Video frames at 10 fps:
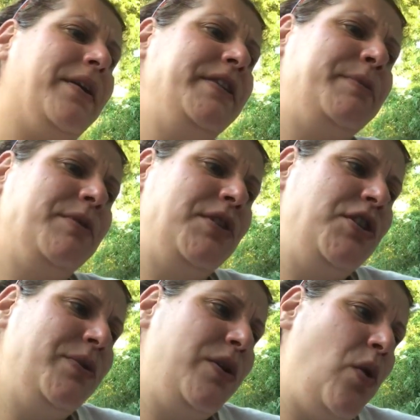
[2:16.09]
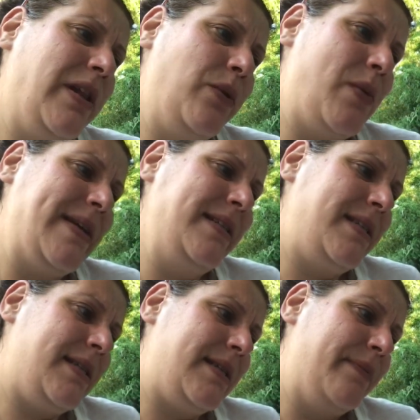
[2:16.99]
are you supposed to do it all at
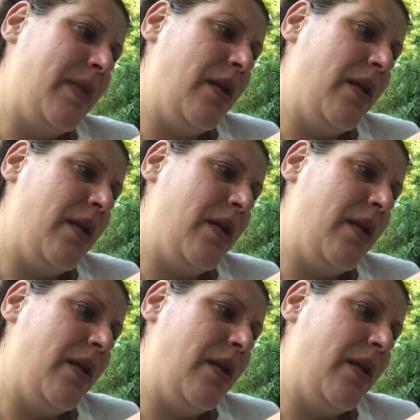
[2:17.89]
once?